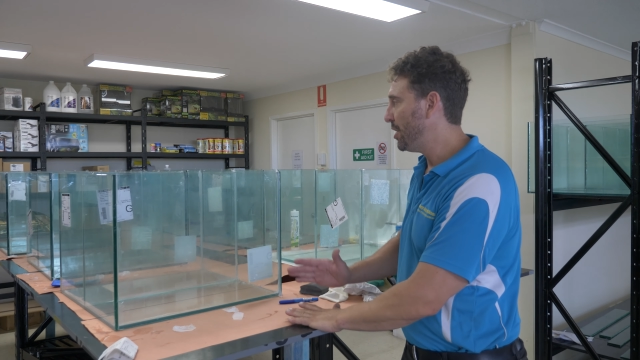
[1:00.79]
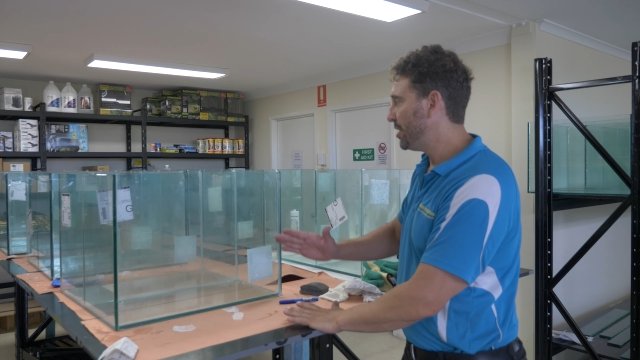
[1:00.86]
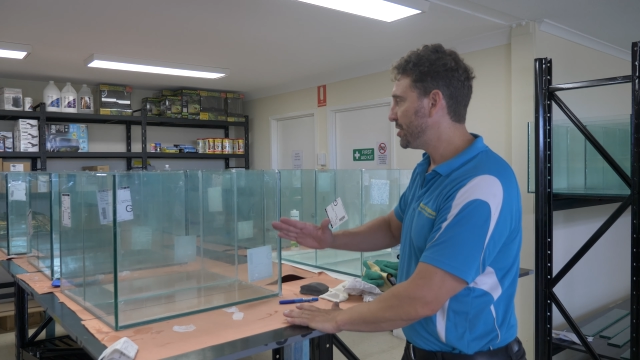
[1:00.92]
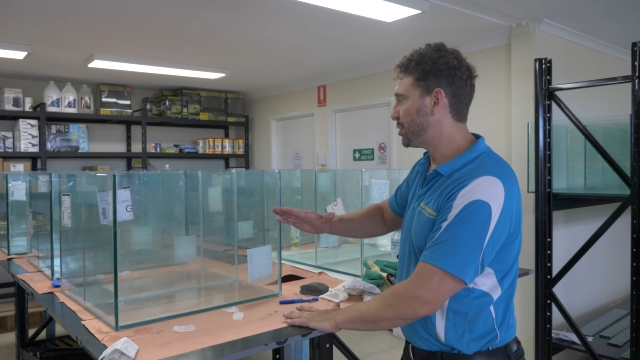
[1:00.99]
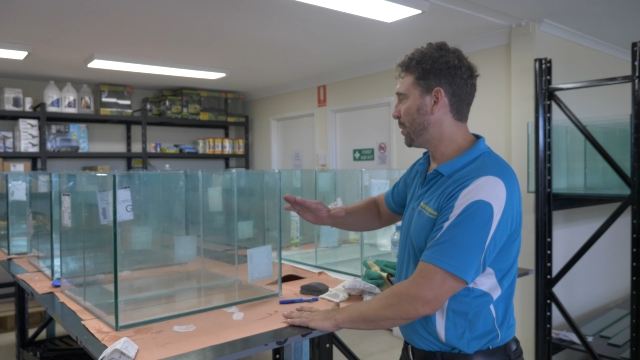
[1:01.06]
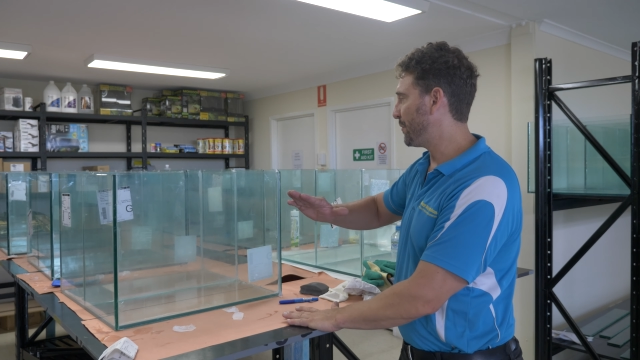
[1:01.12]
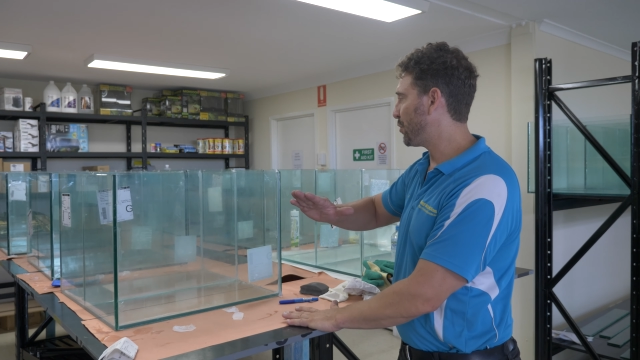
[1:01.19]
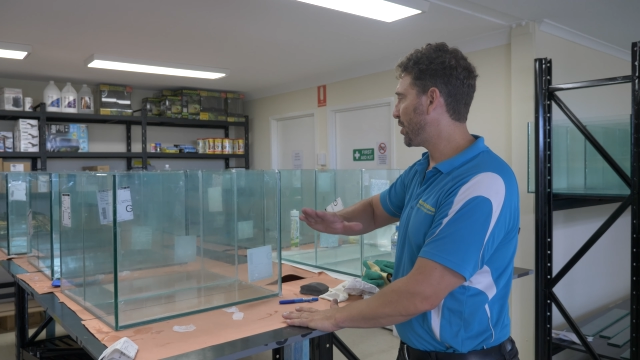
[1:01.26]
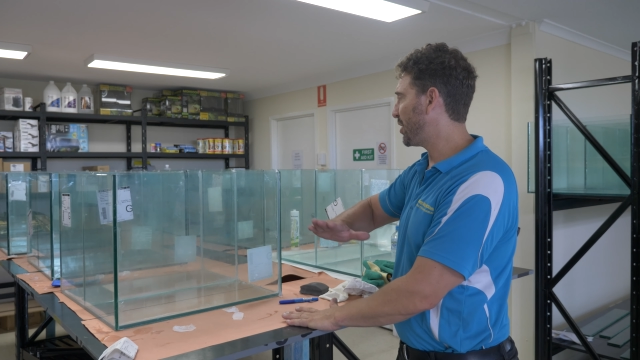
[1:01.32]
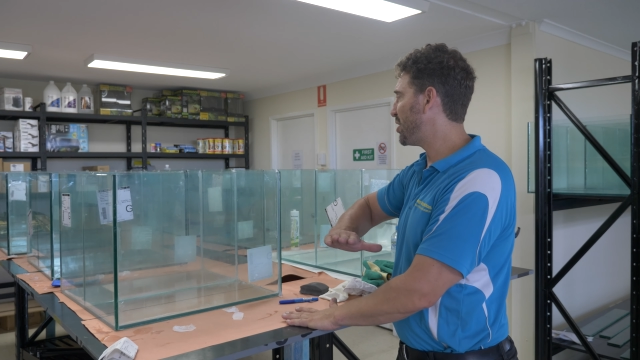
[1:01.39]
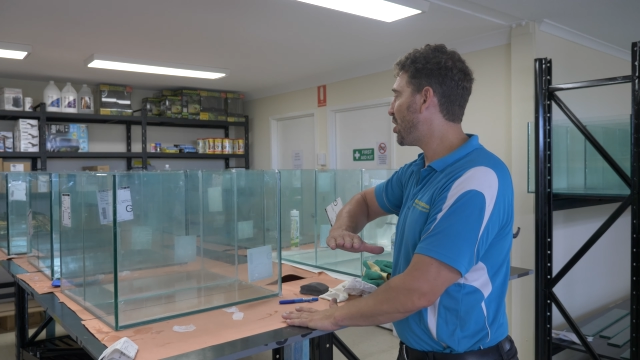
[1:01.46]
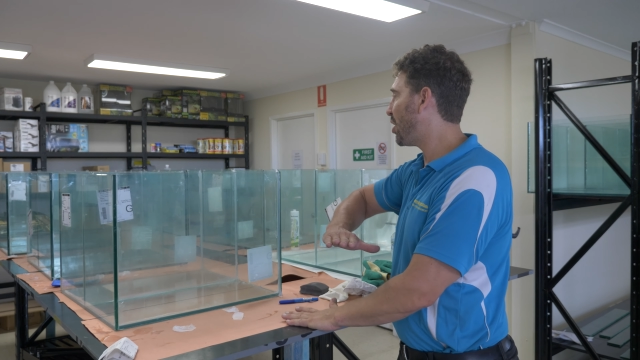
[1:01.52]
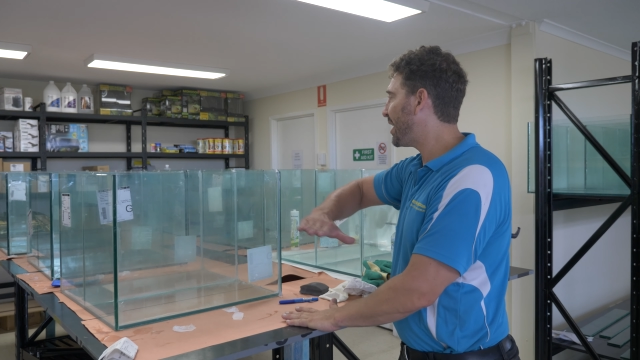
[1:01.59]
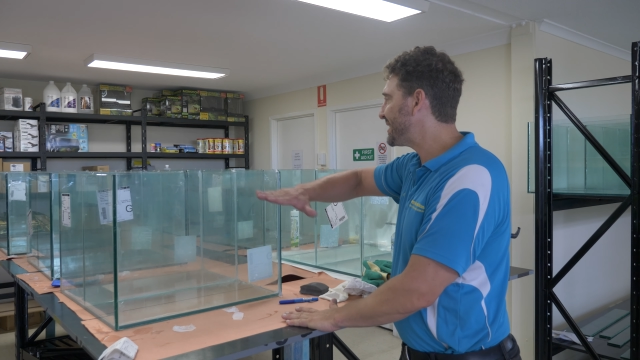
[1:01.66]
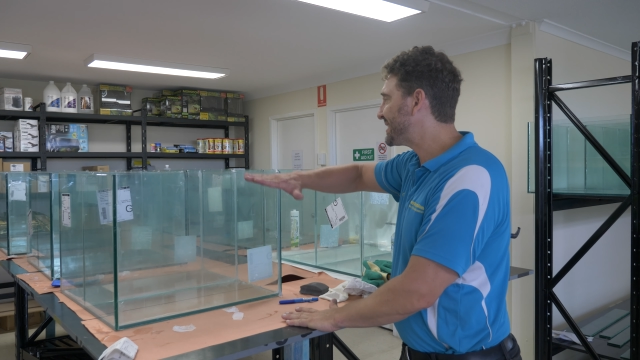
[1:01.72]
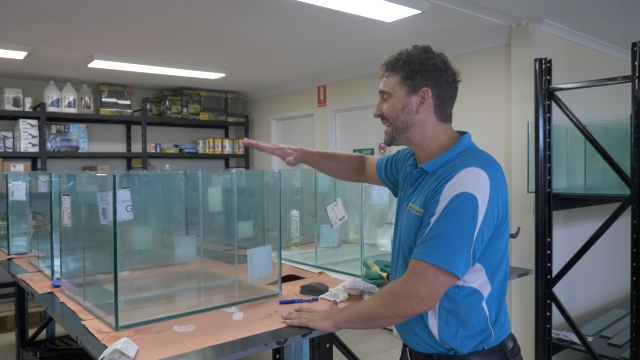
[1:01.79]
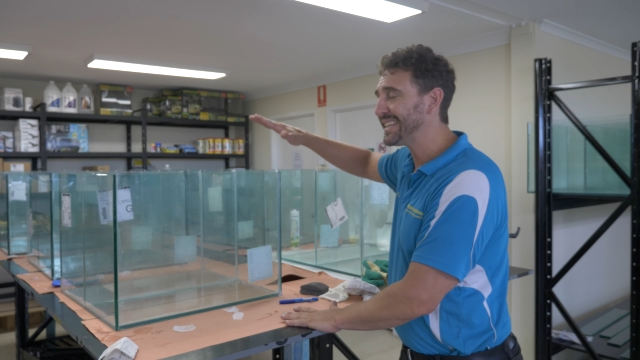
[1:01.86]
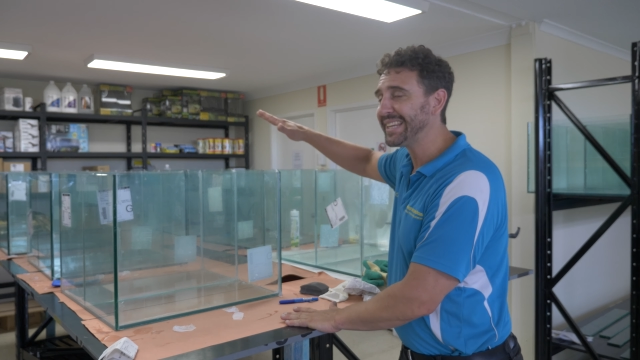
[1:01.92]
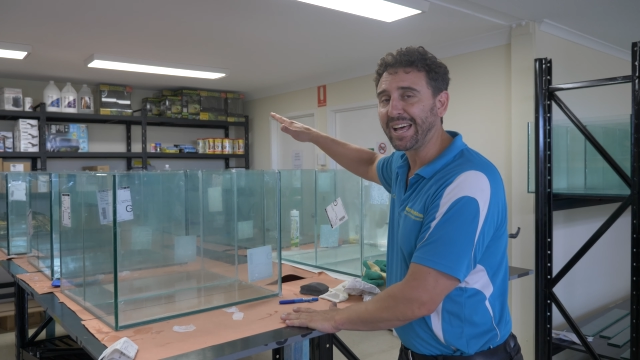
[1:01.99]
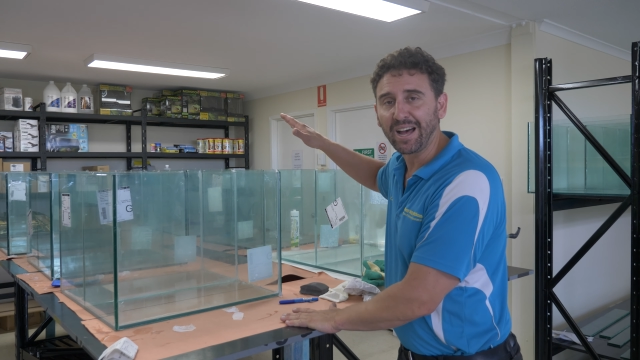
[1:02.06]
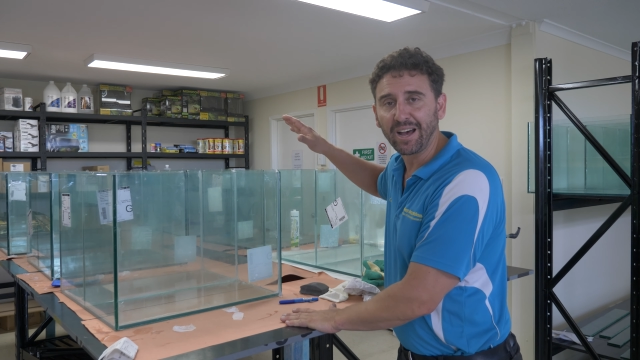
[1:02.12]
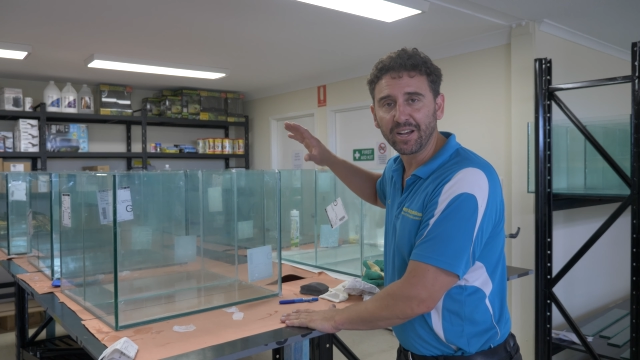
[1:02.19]
so we've got a nice
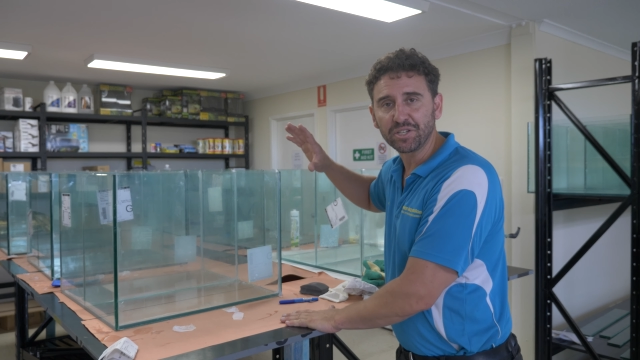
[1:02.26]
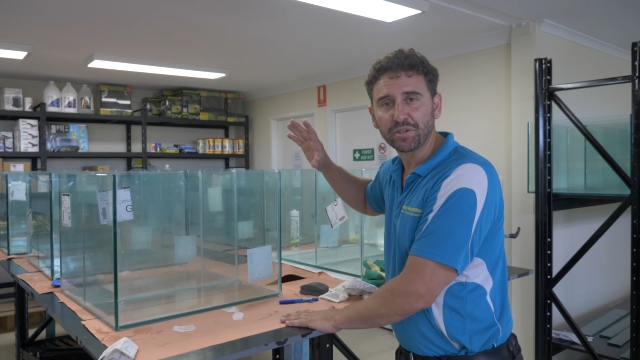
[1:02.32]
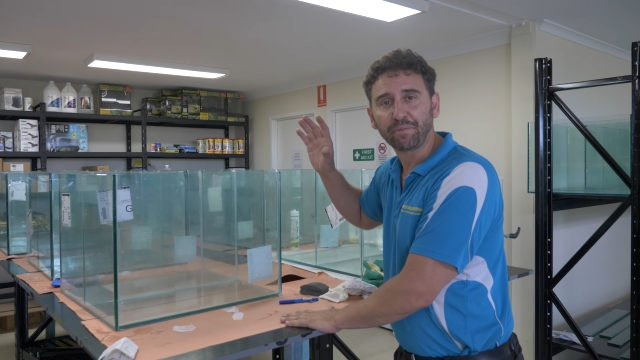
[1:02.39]
large